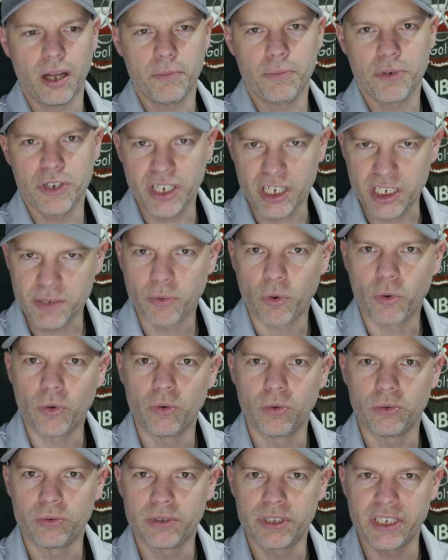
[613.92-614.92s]

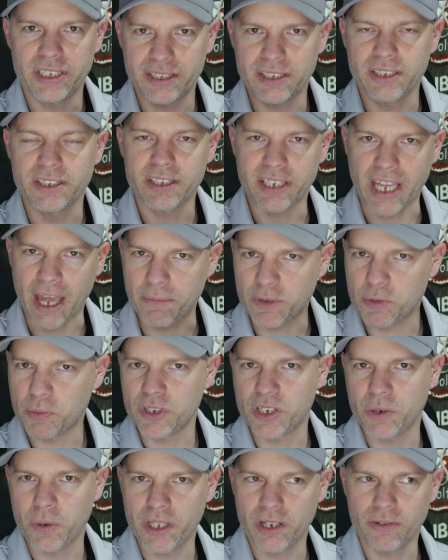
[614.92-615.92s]
predictable distance gaps
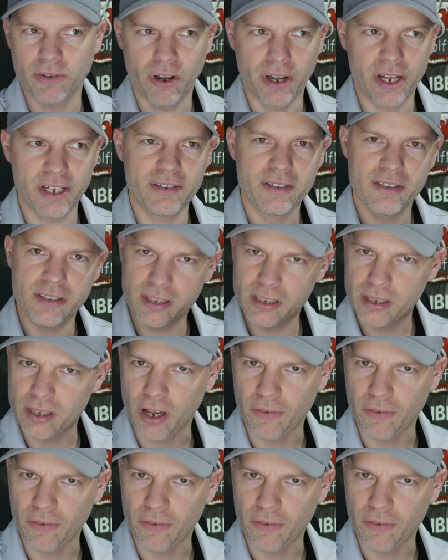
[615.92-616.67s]
between their irons,